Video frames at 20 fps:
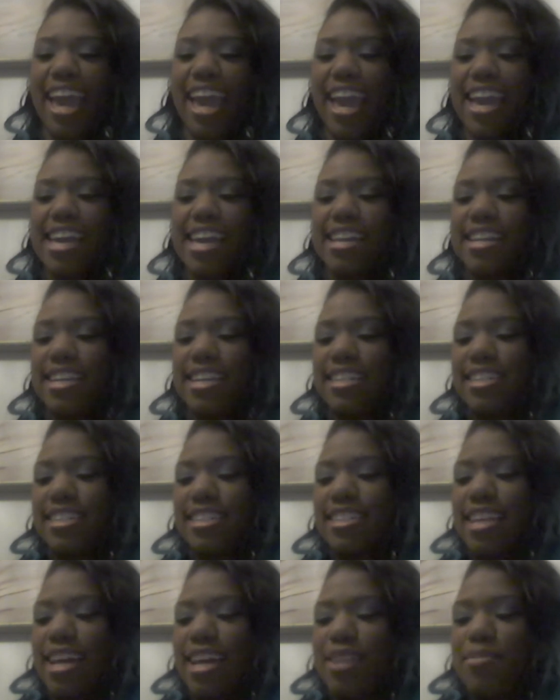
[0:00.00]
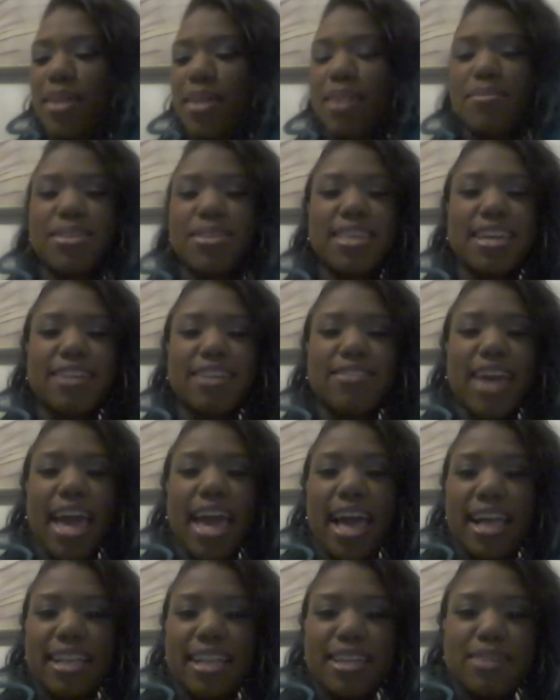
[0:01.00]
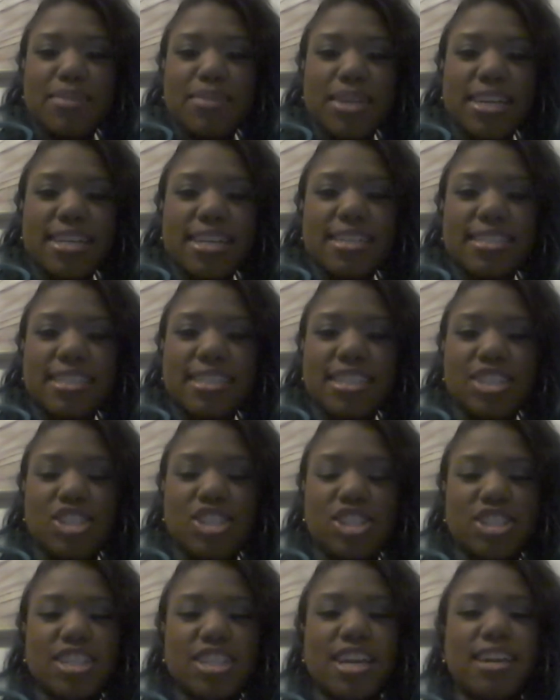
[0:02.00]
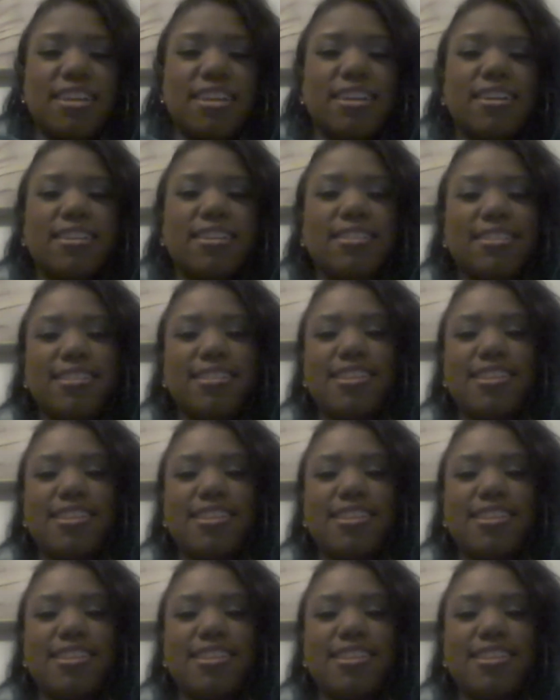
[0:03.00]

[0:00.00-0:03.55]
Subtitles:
And it just kind of made me think of Allie, because he's just kind of